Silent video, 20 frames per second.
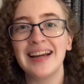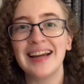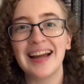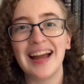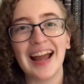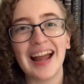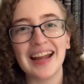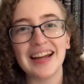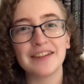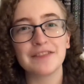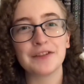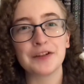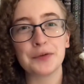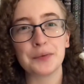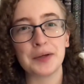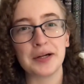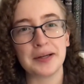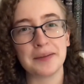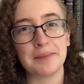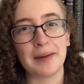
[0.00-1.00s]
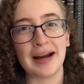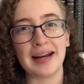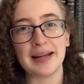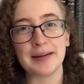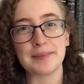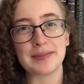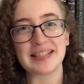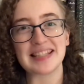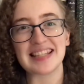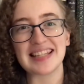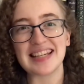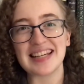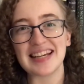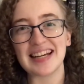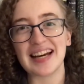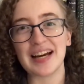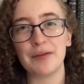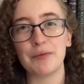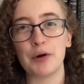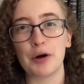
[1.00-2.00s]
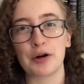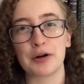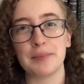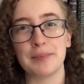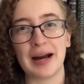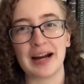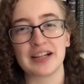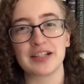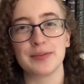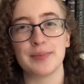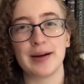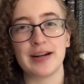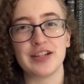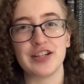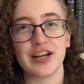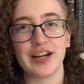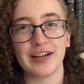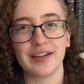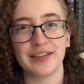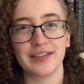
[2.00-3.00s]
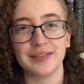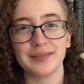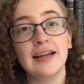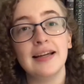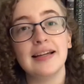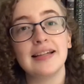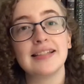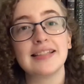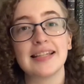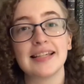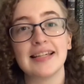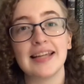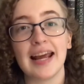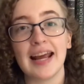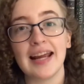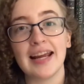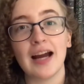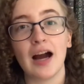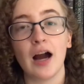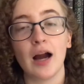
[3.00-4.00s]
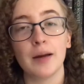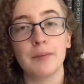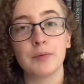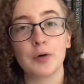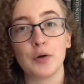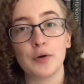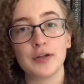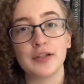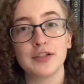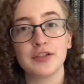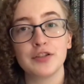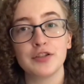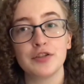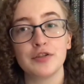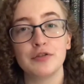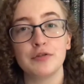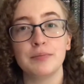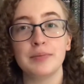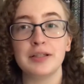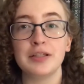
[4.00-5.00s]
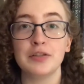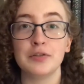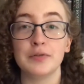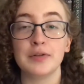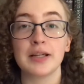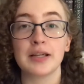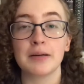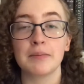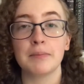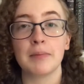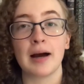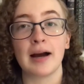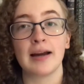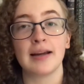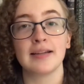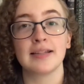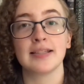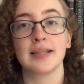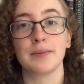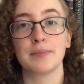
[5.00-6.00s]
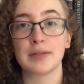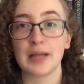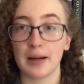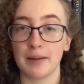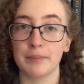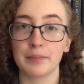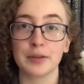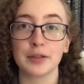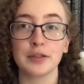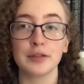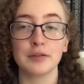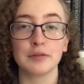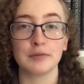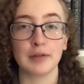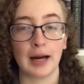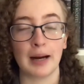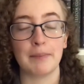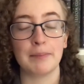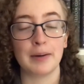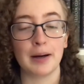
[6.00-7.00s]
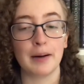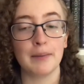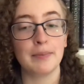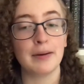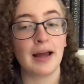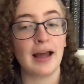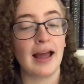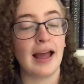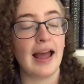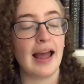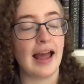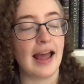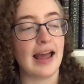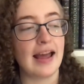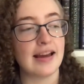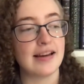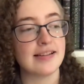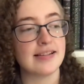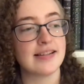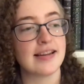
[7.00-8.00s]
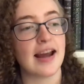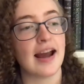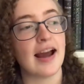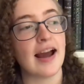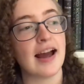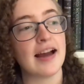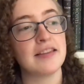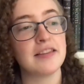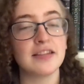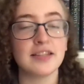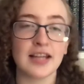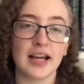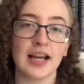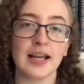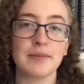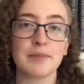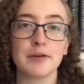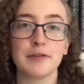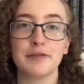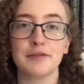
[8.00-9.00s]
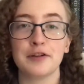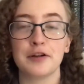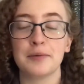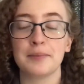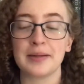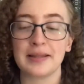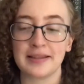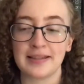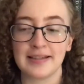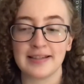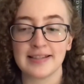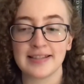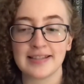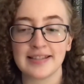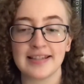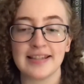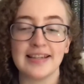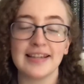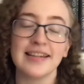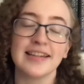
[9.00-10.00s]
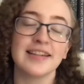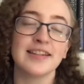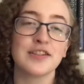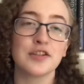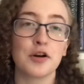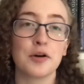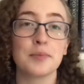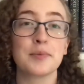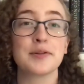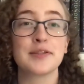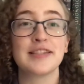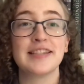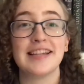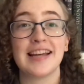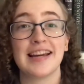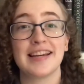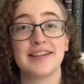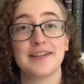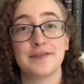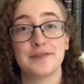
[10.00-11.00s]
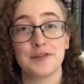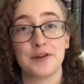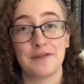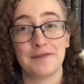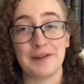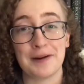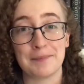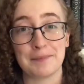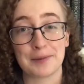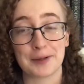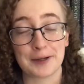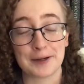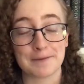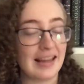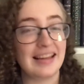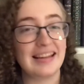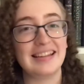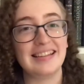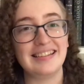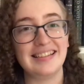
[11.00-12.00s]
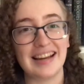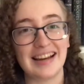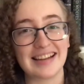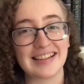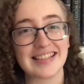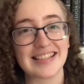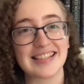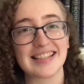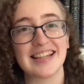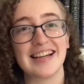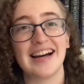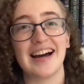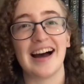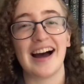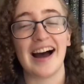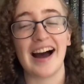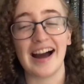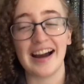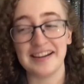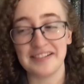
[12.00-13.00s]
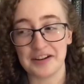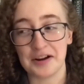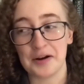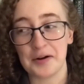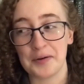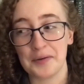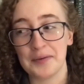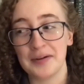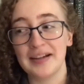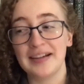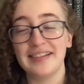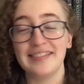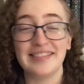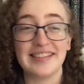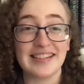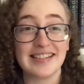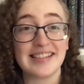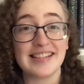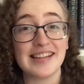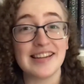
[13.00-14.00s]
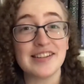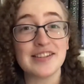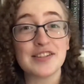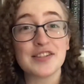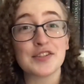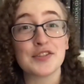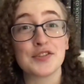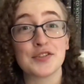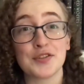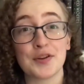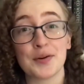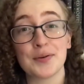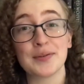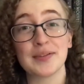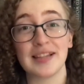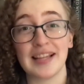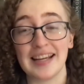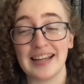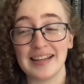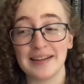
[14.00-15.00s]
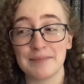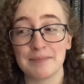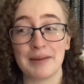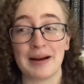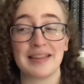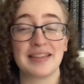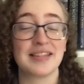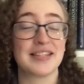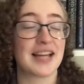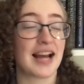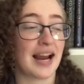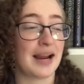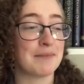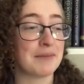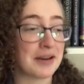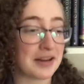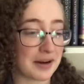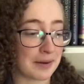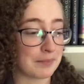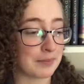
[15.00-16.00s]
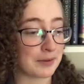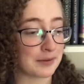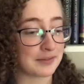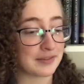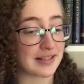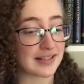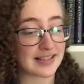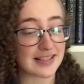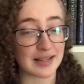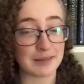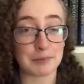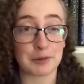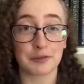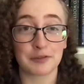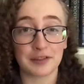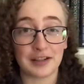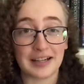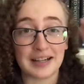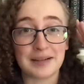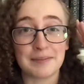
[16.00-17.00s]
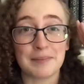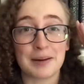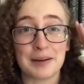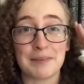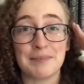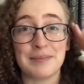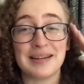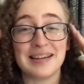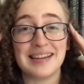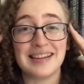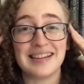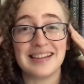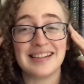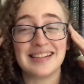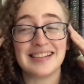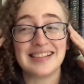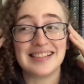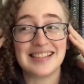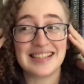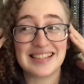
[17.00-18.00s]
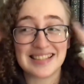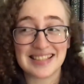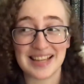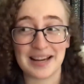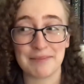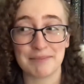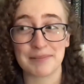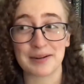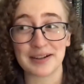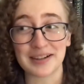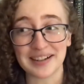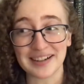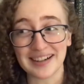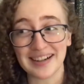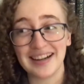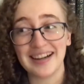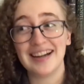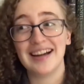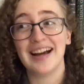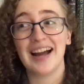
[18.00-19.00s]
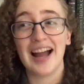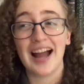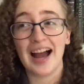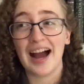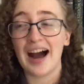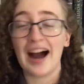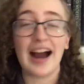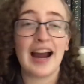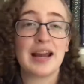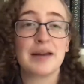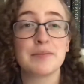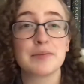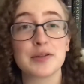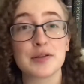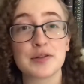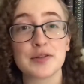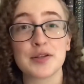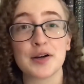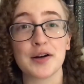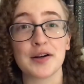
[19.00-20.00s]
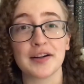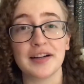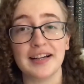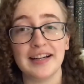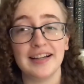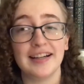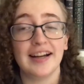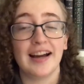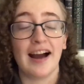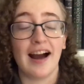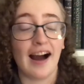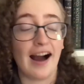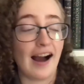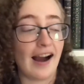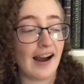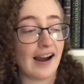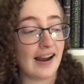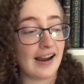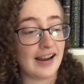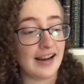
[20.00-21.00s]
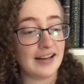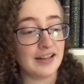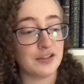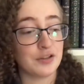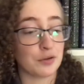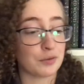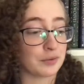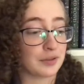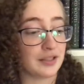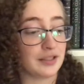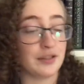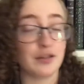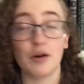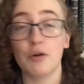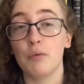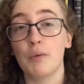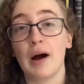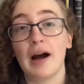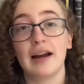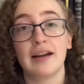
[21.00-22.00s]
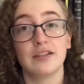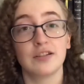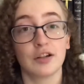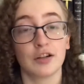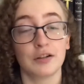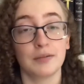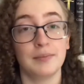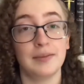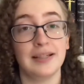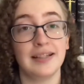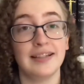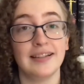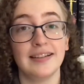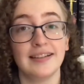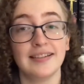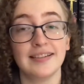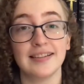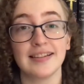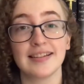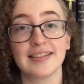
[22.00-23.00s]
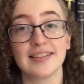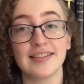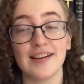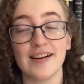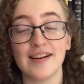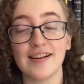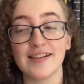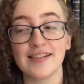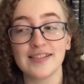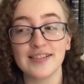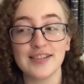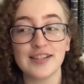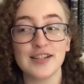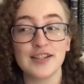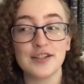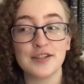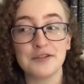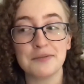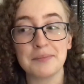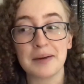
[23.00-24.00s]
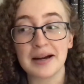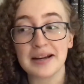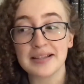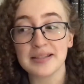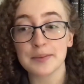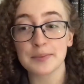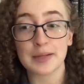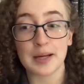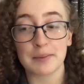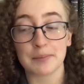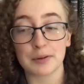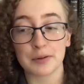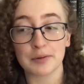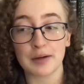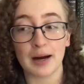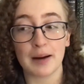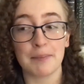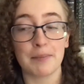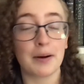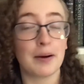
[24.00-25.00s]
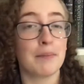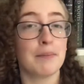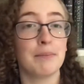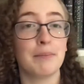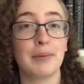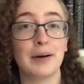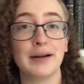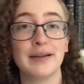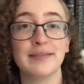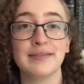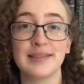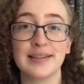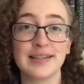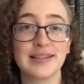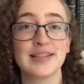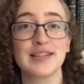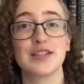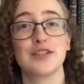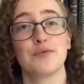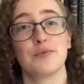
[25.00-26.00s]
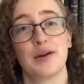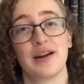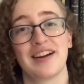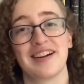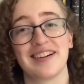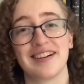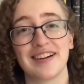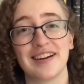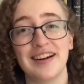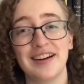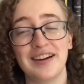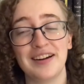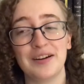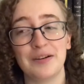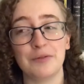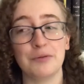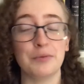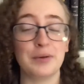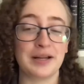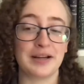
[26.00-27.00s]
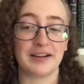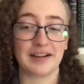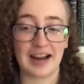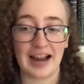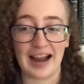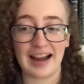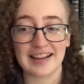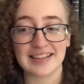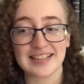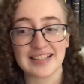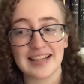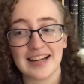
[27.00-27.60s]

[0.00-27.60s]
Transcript: Hey everyone, my name is Leah and welcome back to my channel. Today I'm going to be doing my September wrap-up, and at the time of filming this, it is almost the end of November. Yes, I know, this is so late. By the time I upload this, I'm afraid it might be December. I am so sorry. I don't really know why it took me this long to do my September wrap-up, but this is where we are at.